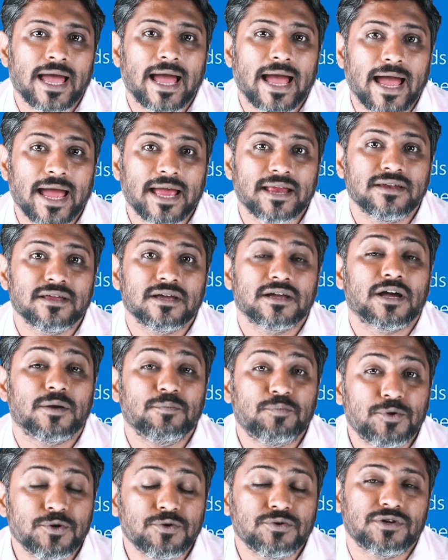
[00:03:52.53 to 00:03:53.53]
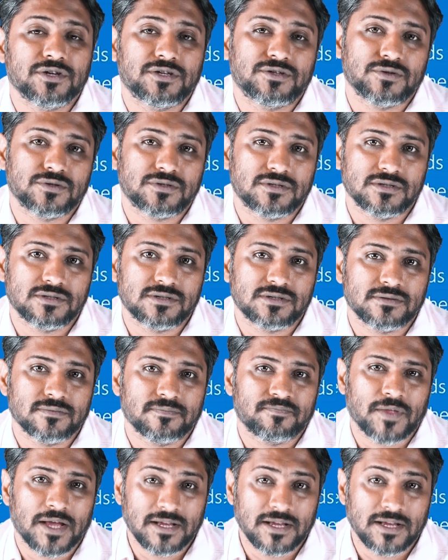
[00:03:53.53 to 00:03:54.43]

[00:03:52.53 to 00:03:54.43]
and compute resources.